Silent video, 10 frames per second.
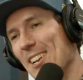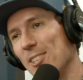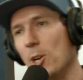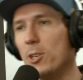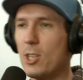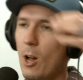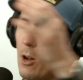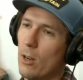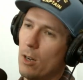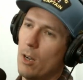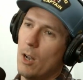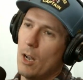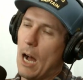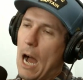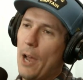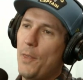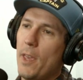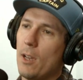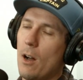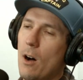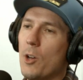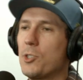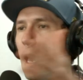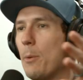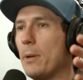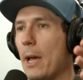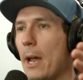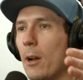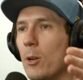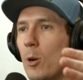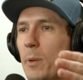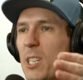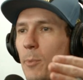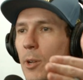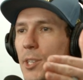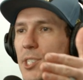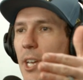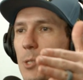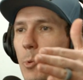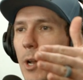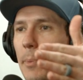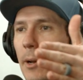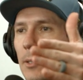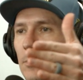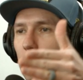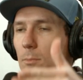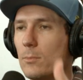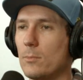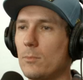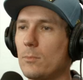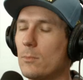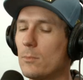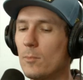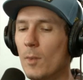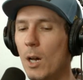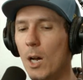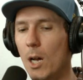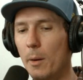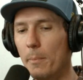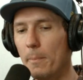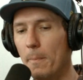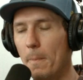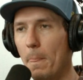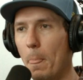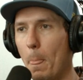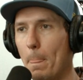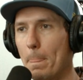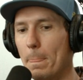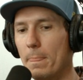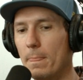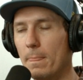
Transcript: Dude, so I think also, hey, we got Aaron going beast mode on the sticks. What up, Aaron? What up? Guys, I'm a little bit older than you.